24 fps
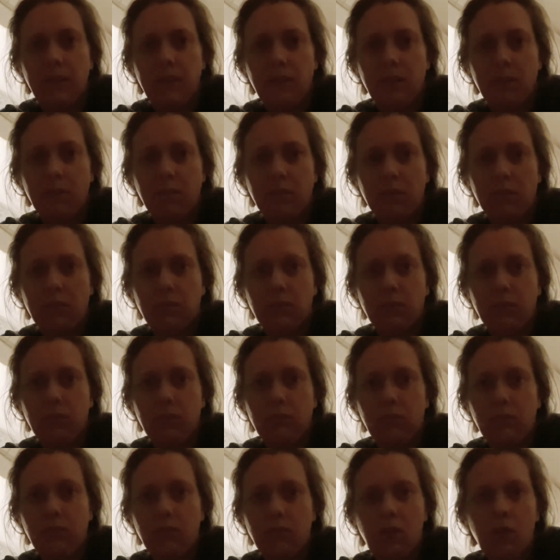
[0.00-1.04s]
There was
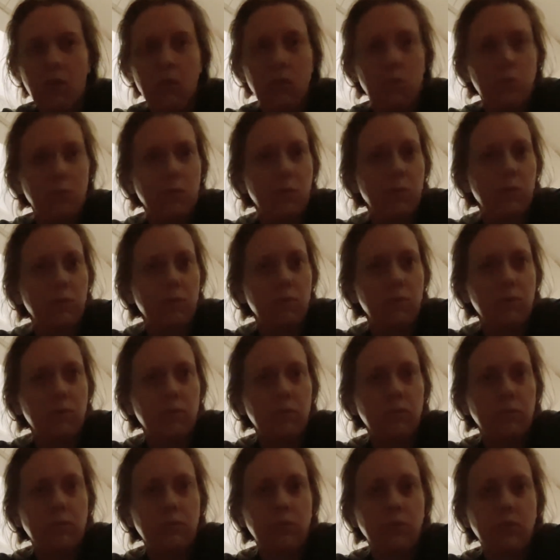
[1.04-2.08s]
no
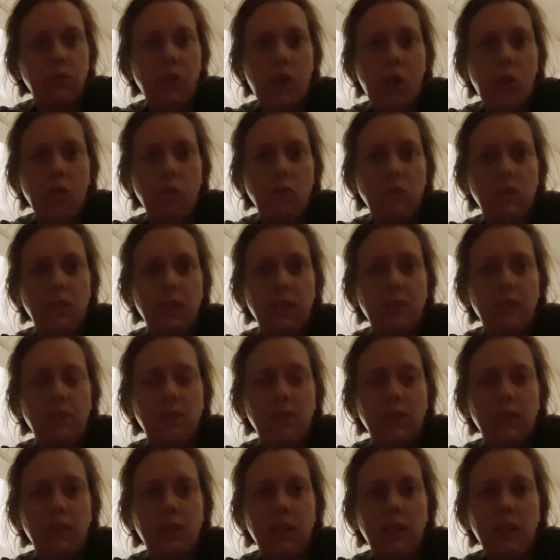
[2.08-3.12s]
known
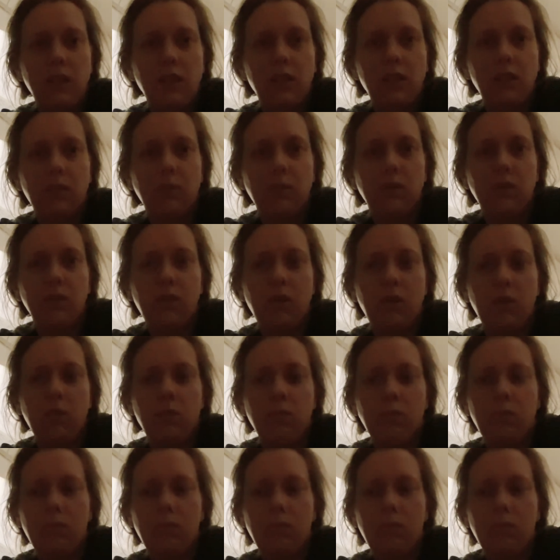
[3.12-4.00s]
DVT, there was no